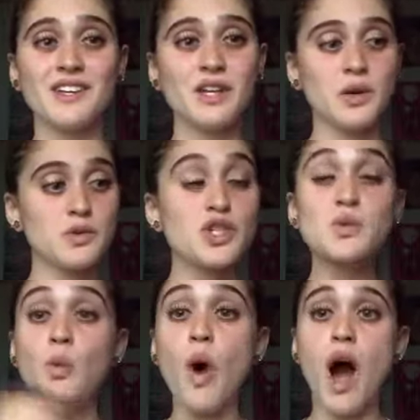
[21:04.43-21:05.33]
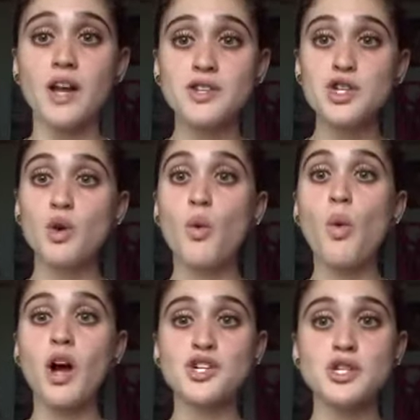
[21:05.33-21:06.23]
you know, just watch
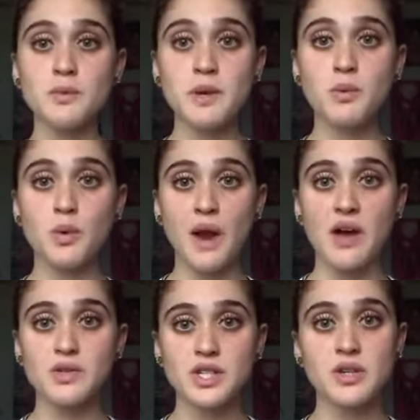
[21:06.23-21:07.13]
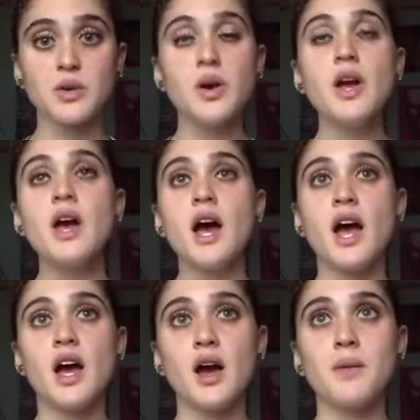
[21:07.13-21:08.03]
the people around you,
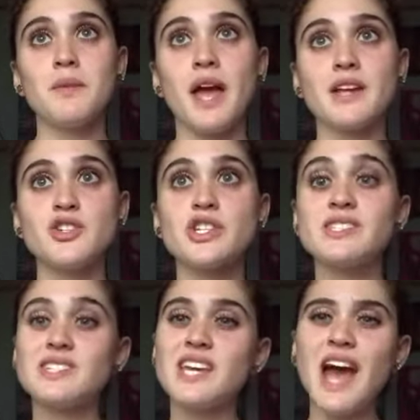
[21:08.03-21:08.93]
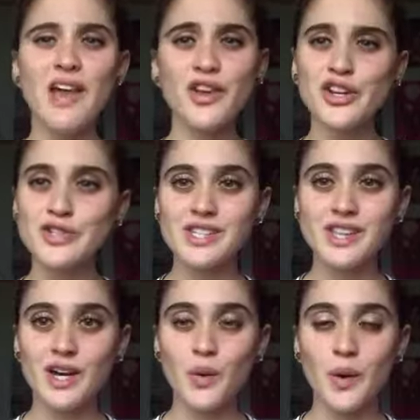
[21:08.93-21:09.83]
and just see how they're using
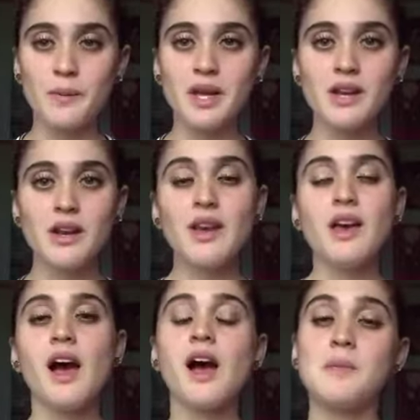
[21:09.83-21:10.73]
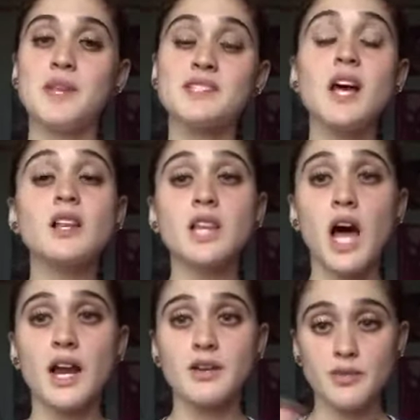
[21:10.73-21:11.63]
the equipment. That's a
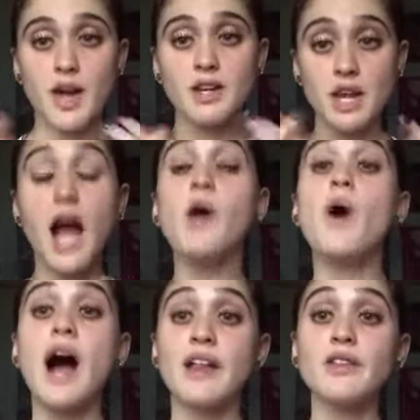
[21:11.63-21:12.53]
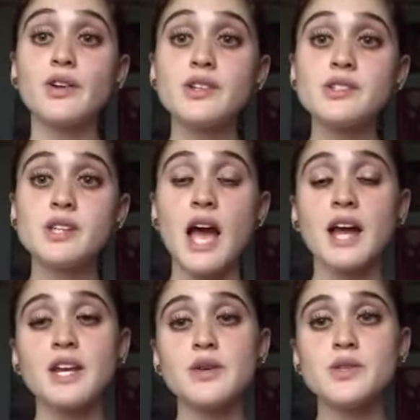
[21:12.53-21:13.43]
lot of how I learned
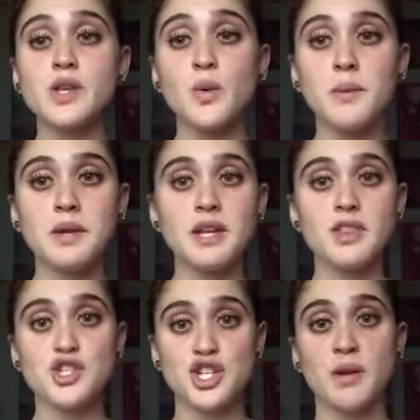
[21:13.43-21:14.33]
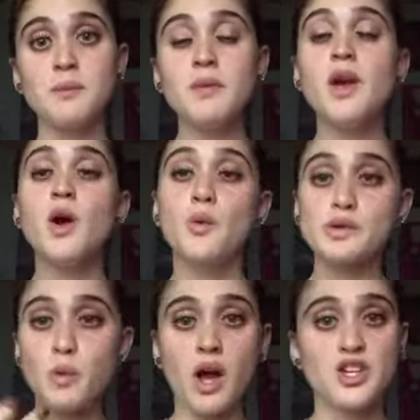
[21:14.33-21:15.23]
how to use equipment in the gym,
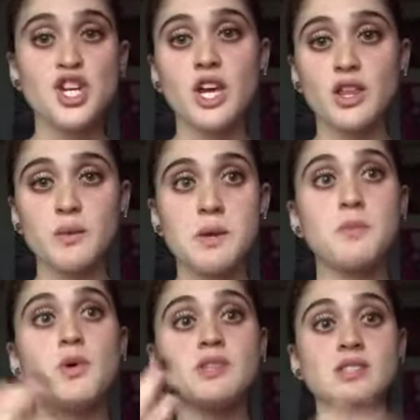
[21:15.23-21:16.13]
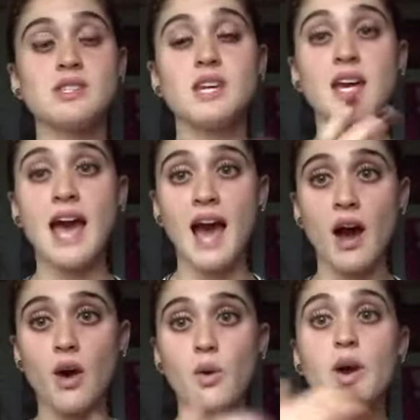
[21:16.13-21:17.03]
was watching other people and seeing
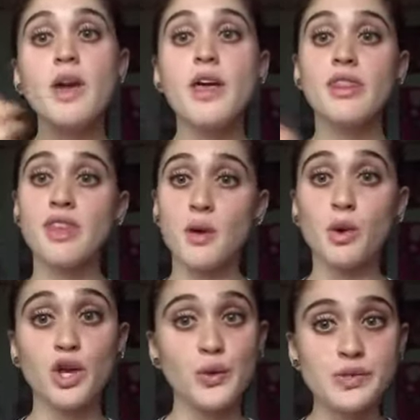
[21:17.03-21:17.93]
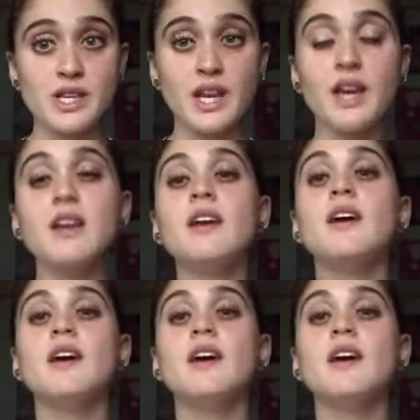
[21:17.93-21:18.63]
how they were using it.